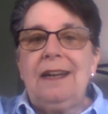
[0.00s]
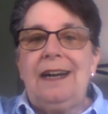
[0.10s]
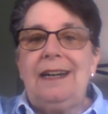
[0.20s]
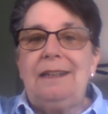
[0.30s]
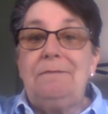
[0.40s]

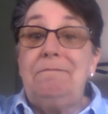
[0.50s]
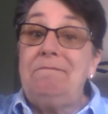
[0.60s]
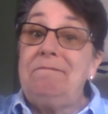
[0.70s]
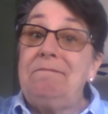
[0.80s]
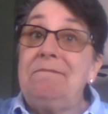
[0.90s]
Um,
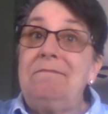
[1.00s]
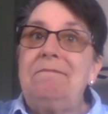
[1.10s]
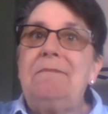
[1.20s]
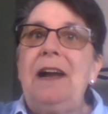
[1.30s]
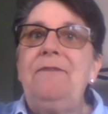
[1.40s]

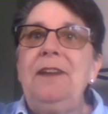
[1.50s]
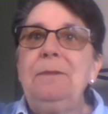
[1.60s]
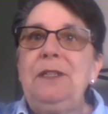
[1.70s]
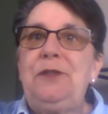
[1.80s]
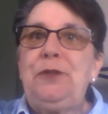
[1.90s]
my
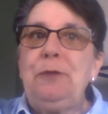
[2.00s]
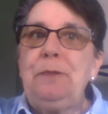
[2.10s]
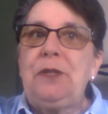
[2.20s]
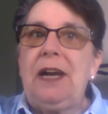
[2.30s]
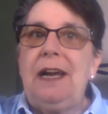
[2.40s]
family Zoom
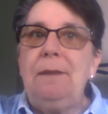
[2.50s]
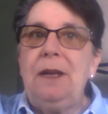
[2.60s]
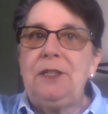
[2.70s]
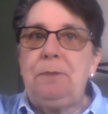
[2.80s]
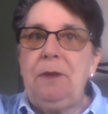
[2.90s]
time
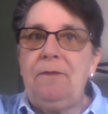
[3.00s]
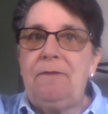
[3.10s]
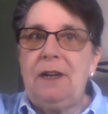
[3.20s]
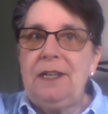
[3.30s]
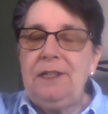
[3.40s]
has been
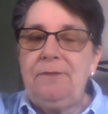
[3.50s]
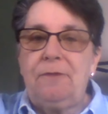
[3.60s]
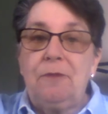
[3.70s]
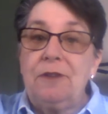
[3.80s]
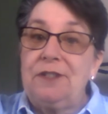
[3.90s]
fun
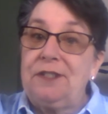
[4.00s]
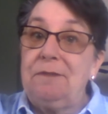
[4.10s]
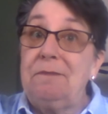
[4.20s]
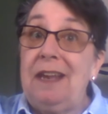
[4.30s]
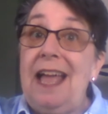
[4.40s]
for
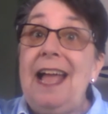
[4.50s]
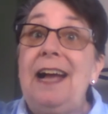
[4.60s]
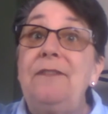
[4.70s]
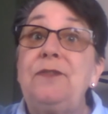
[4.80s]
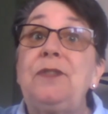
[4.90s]
some
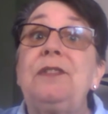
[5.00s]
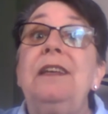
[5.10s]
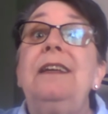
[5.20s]
laughs,